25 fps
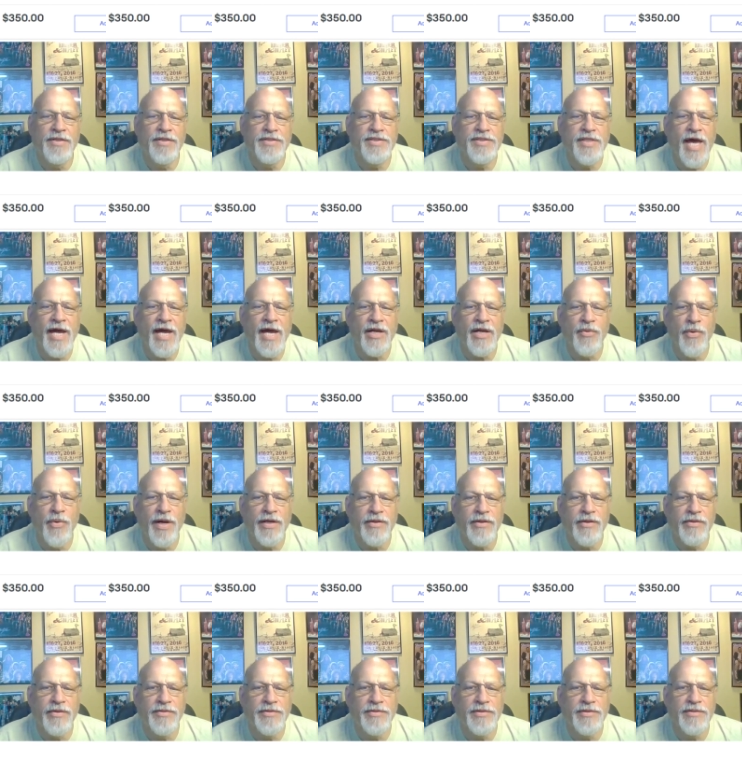found a stack of
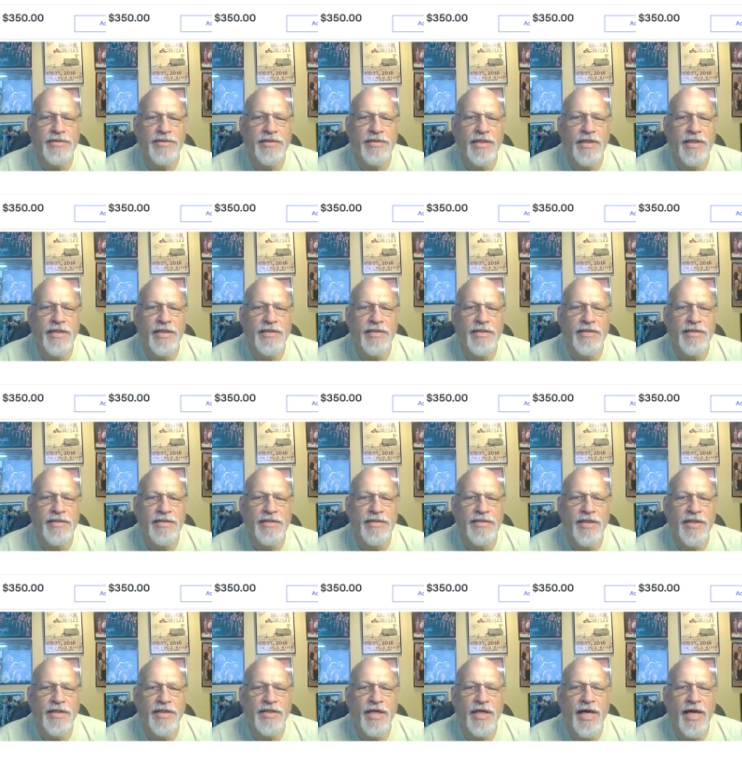records
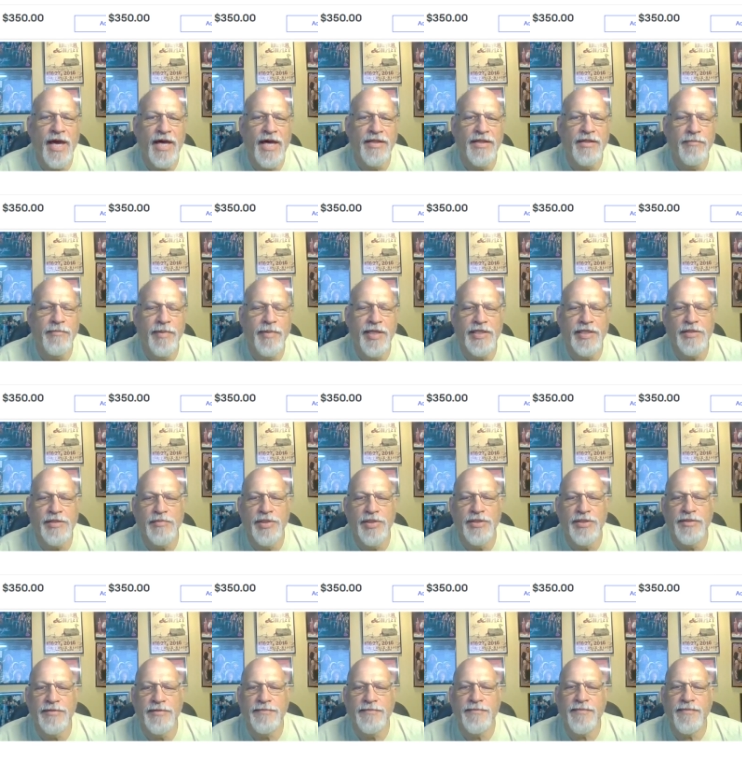that they had in the
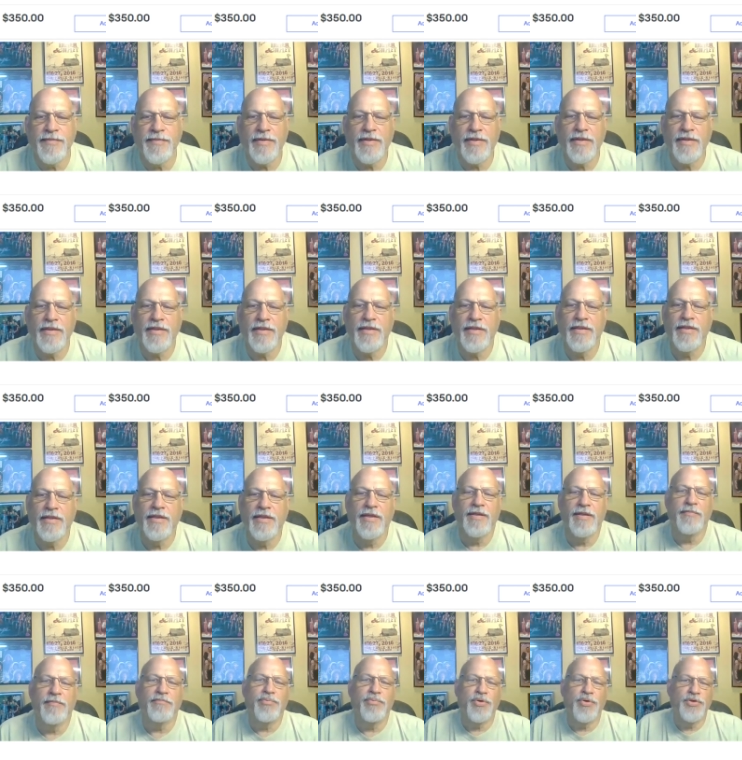basement,
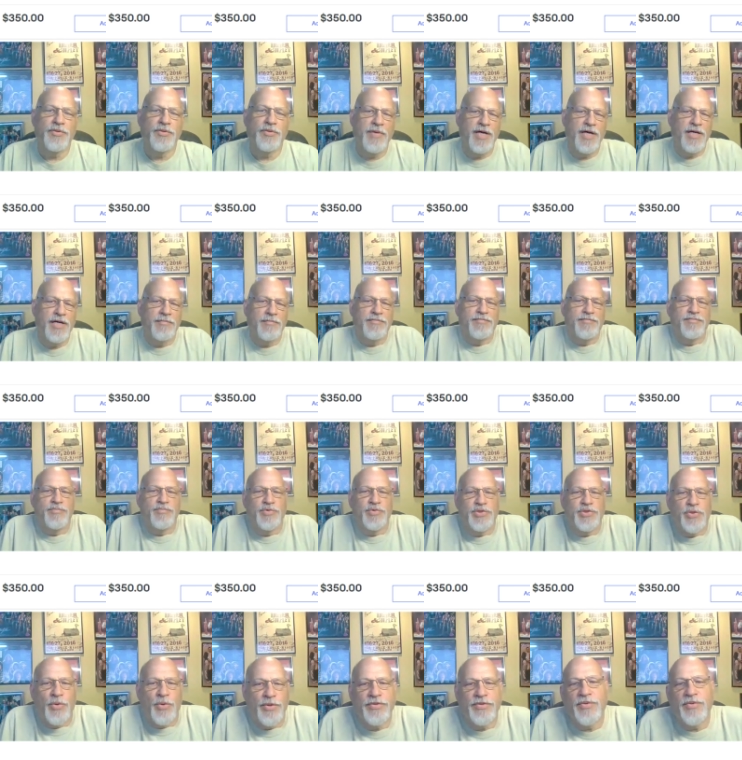pulled them up,
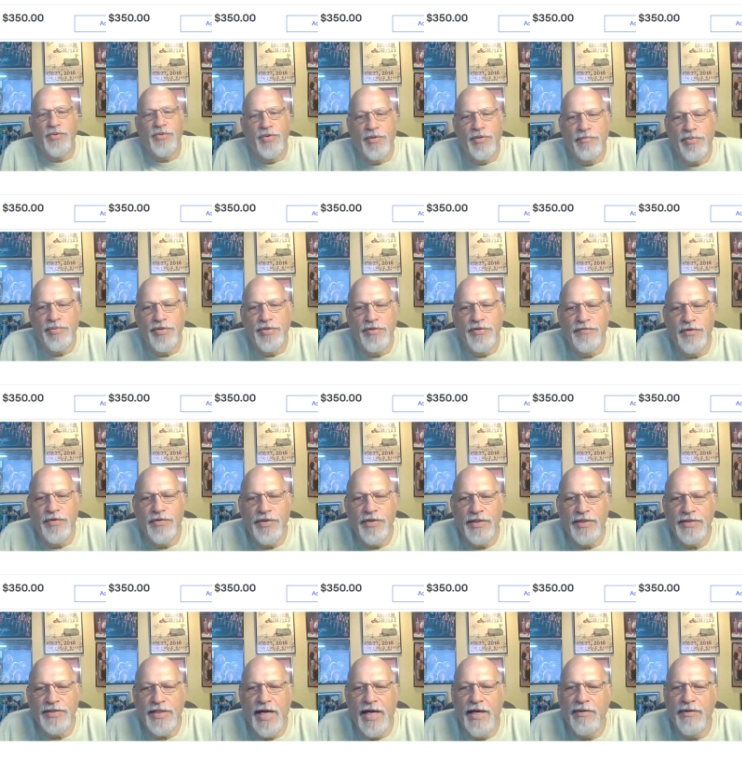sorted through them, pulled a few
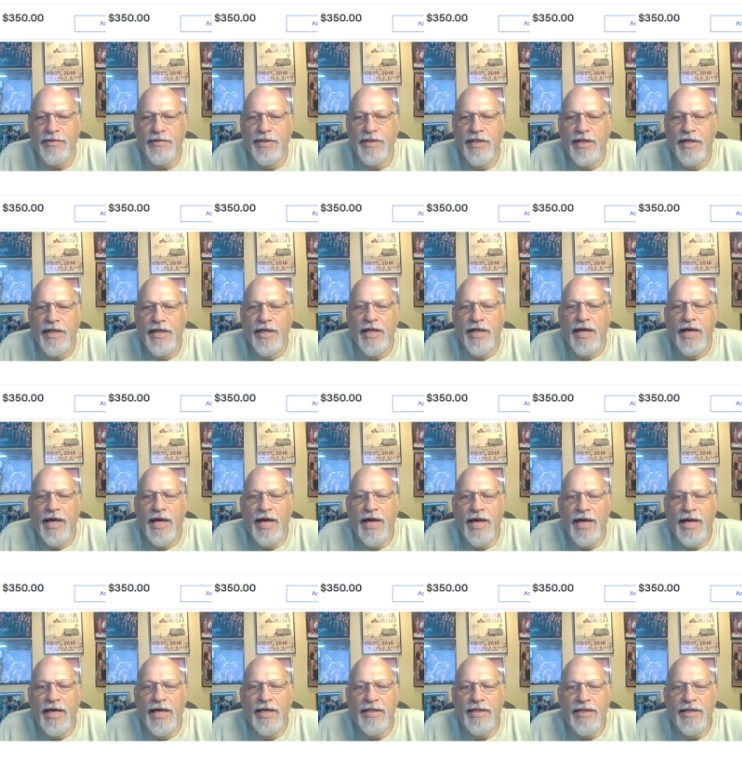things out,
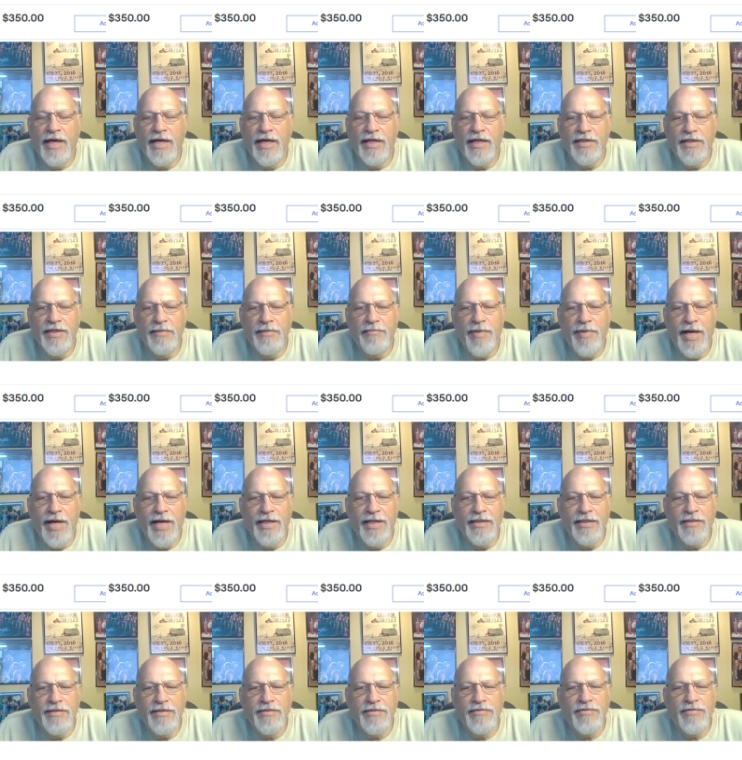and I ended up
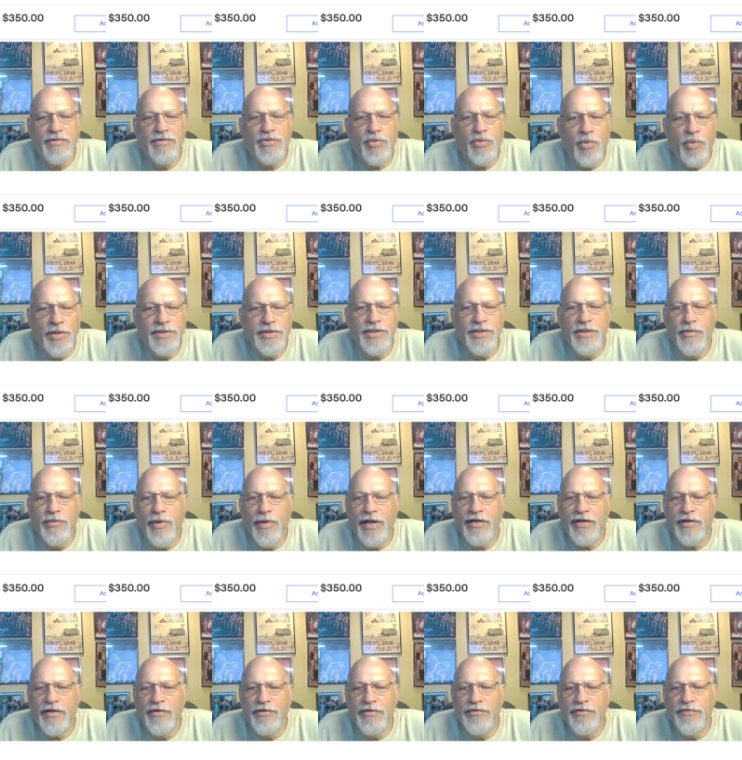buying 20
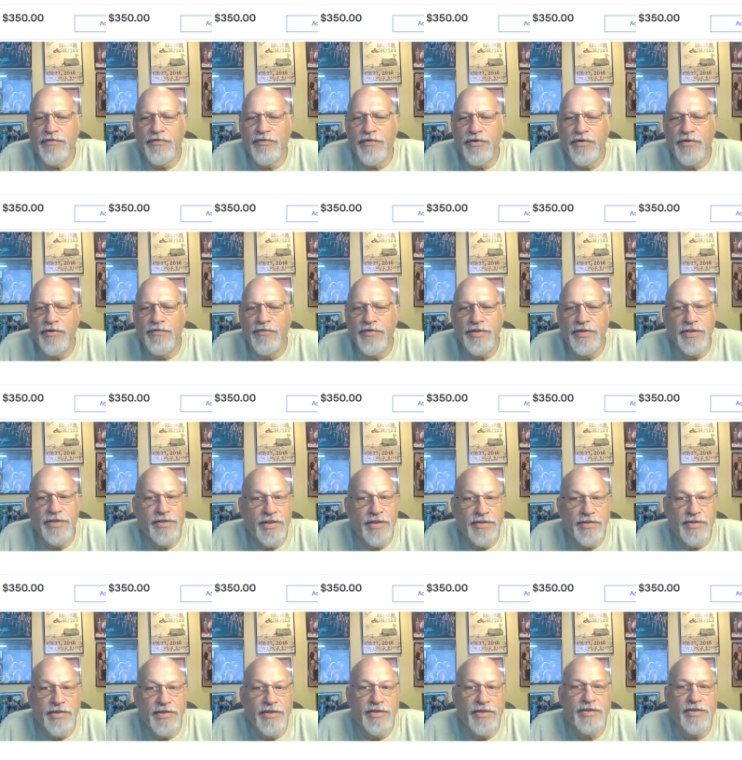records for 50
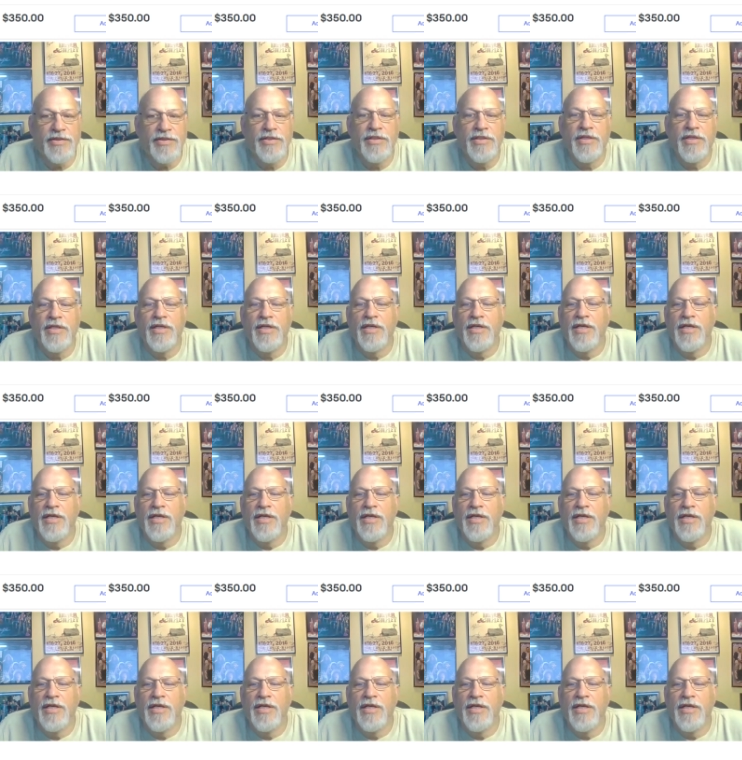cents each.